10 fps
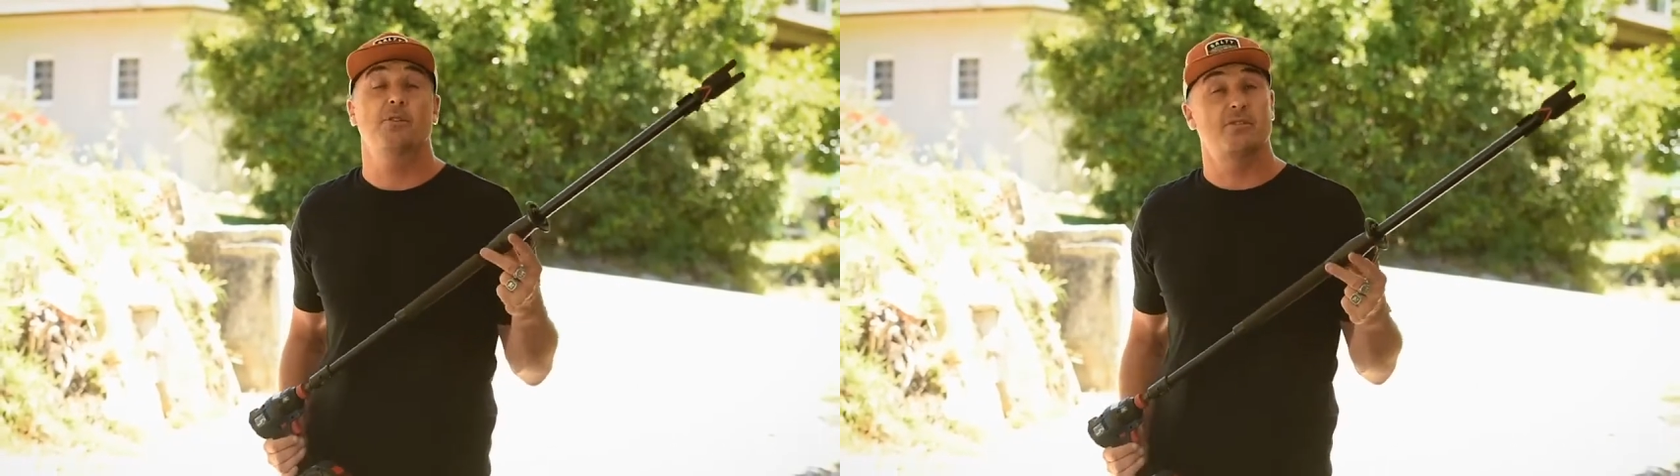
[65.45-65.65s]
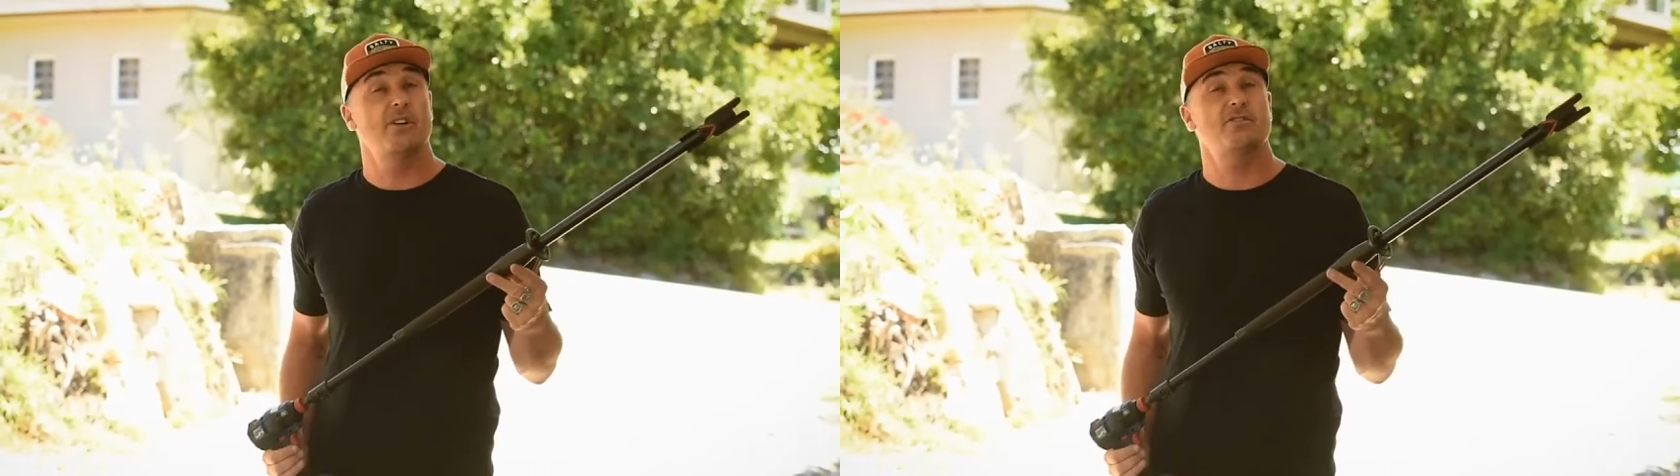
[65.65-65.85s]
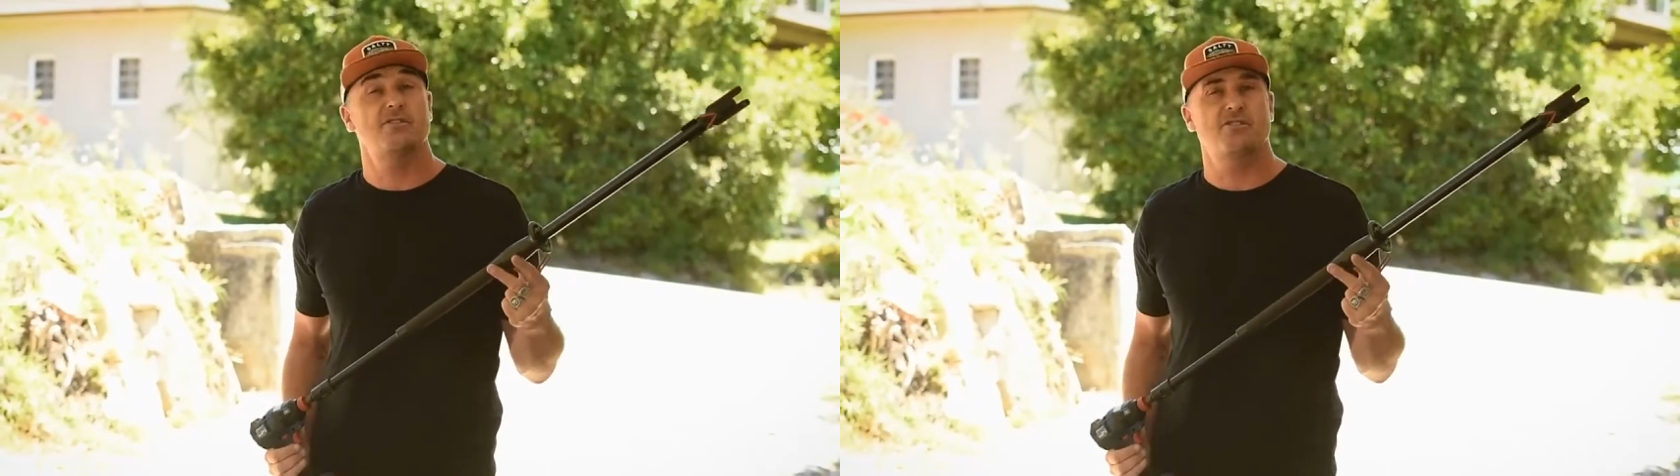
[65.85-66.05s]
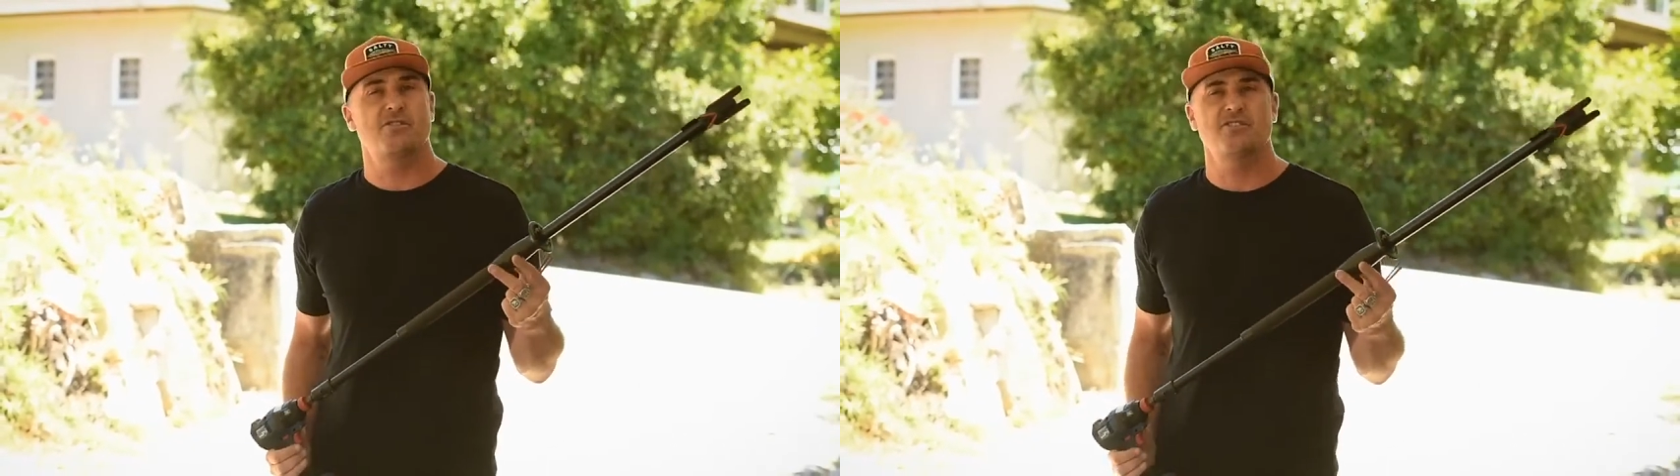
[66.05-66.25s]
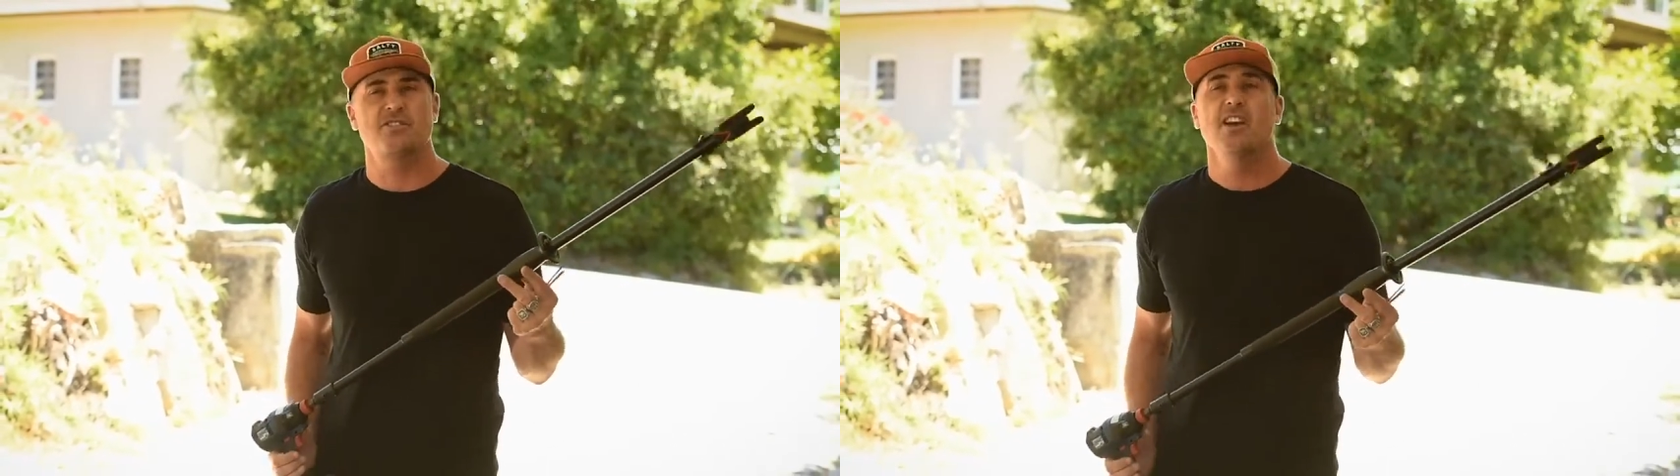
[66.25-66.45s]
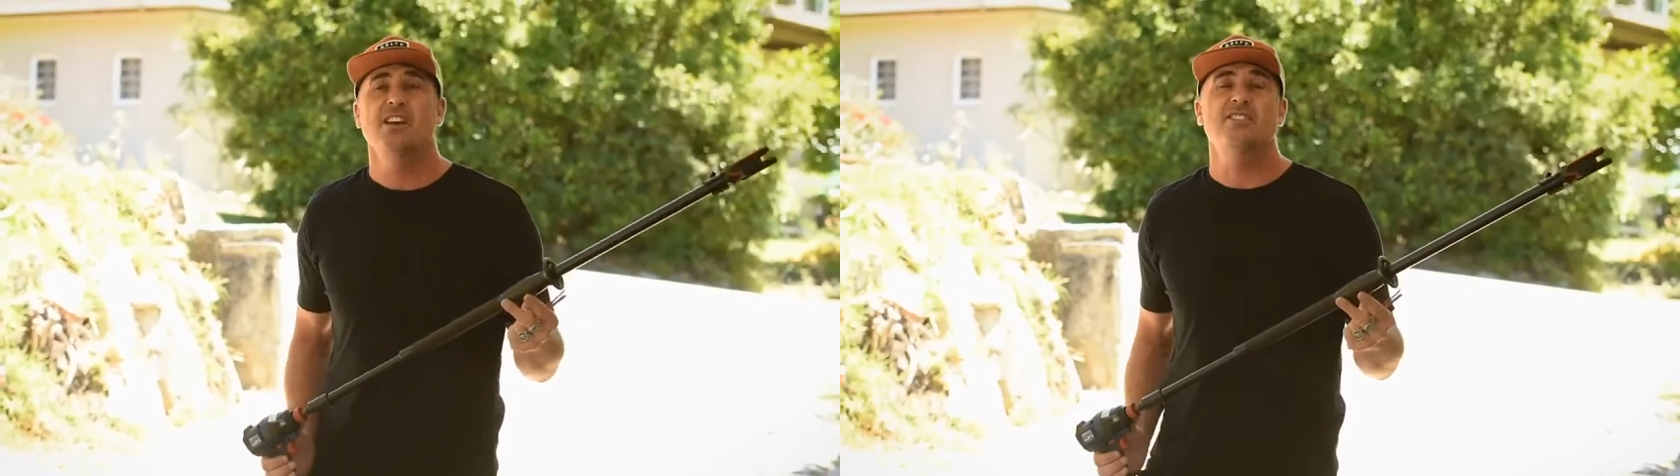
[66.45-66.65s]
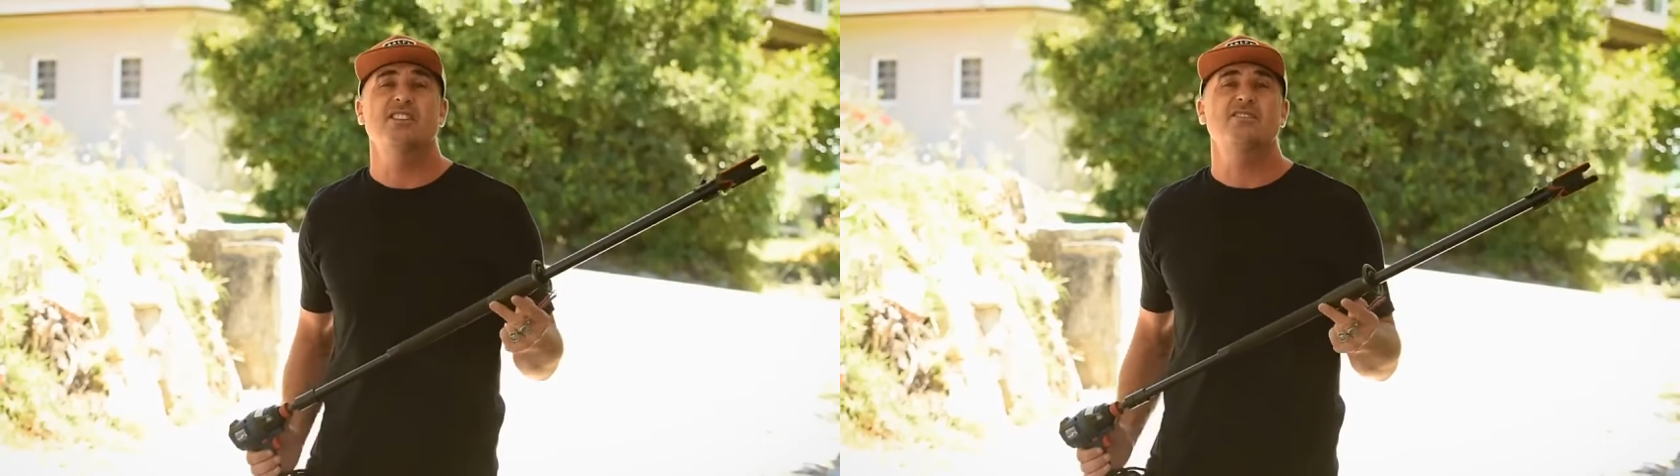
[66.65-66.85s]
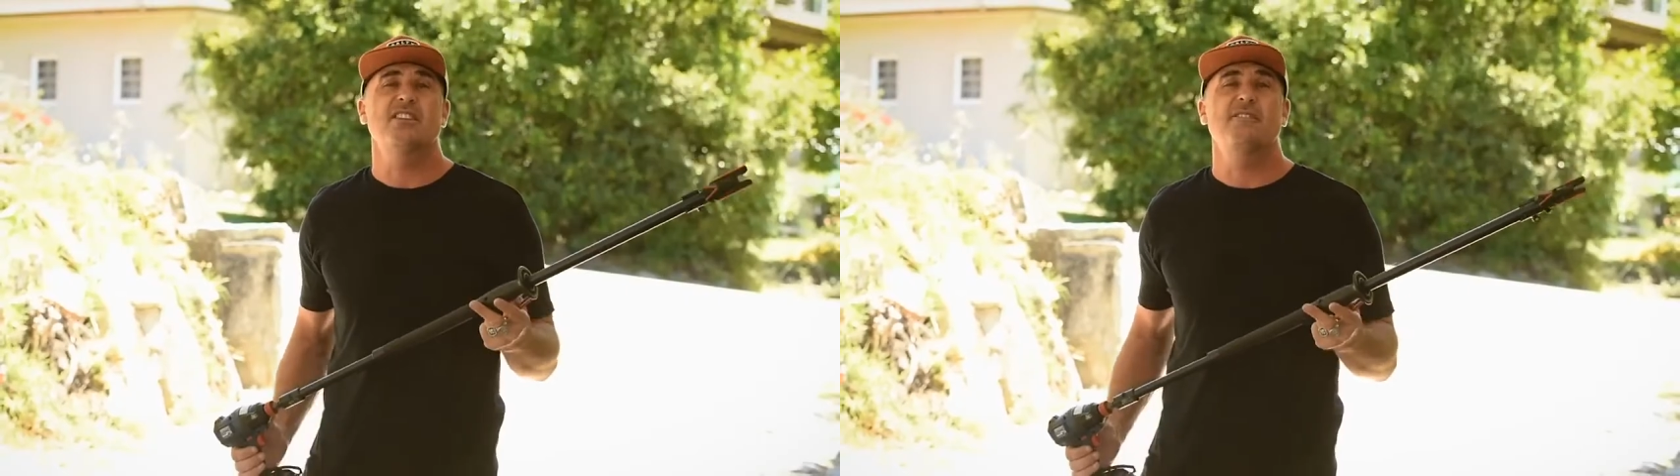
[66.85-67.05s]
truss to truss is
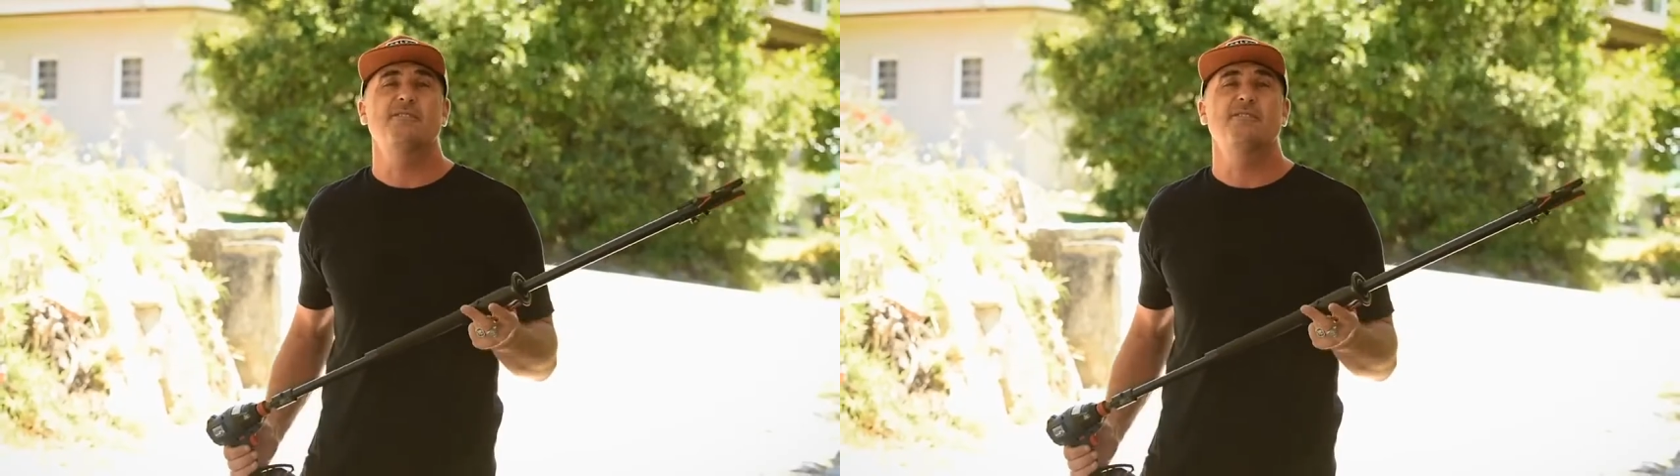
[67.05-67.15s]
going to save you a